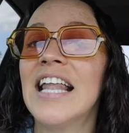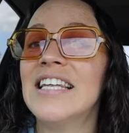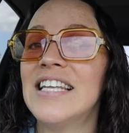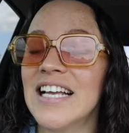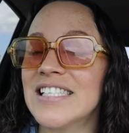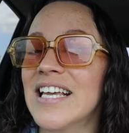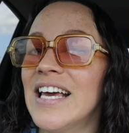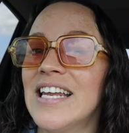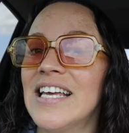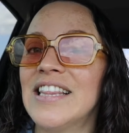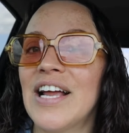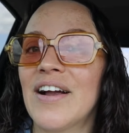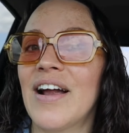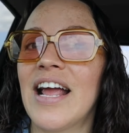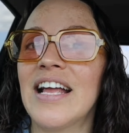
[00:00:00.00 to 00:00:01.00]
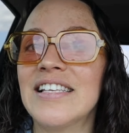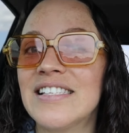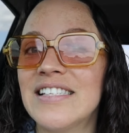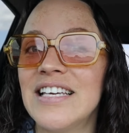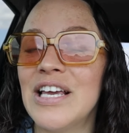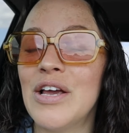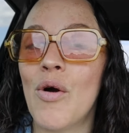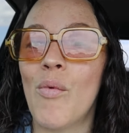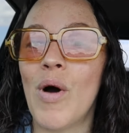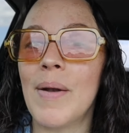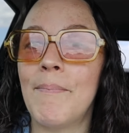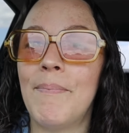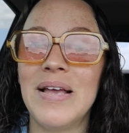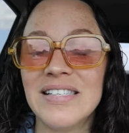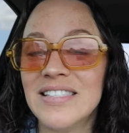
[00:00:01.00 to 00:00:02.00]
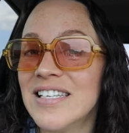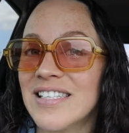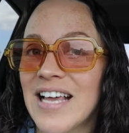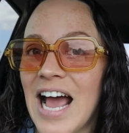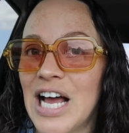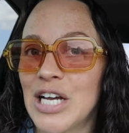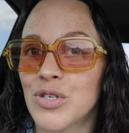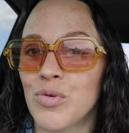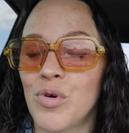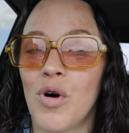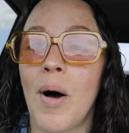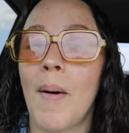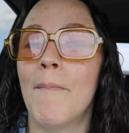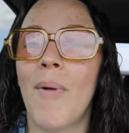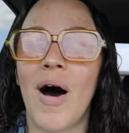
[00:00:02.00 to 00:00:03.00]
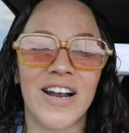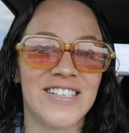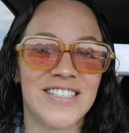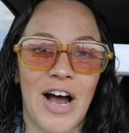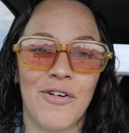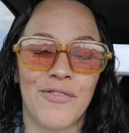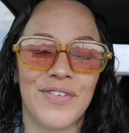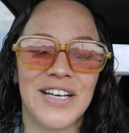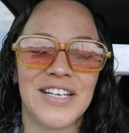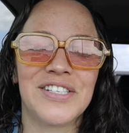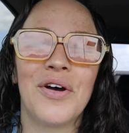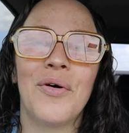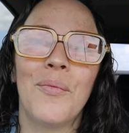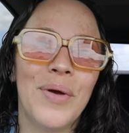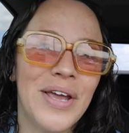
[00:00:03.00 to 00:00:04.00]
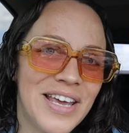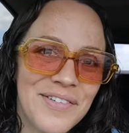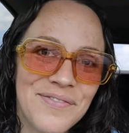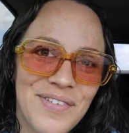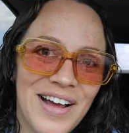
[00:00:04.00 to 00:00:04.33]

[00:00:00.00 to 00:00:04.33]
let's get in there and see what business casual, modest outfits we can